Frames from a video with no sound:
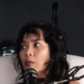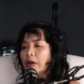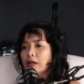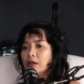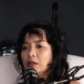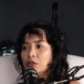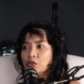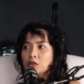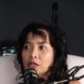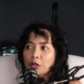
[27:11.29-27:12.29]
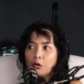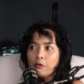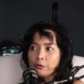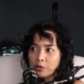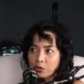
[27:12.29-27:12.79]
parang yun yung naging
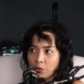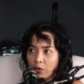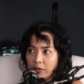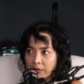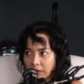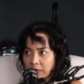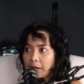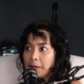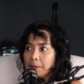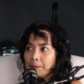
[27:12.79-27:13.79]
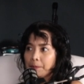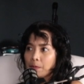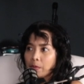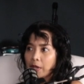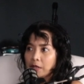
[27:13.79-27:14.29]
comfort zone ko at that time.
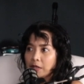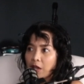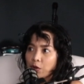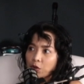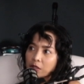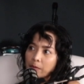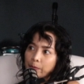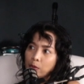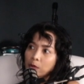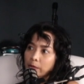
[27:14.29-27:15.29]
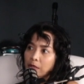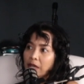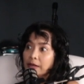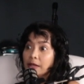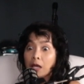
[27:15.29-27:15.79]
And then now you're gonna pull me.
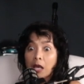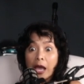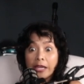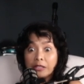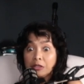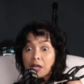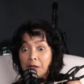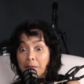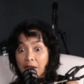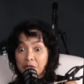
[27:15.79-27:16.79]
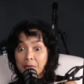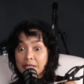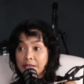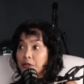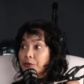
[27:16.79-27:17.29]
And then I could not imagine
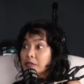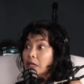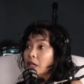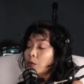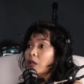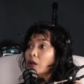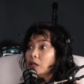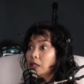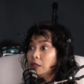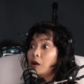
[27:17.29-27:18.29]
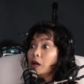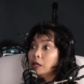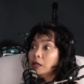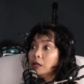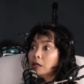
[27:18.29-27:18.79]
myself singing without a guitar.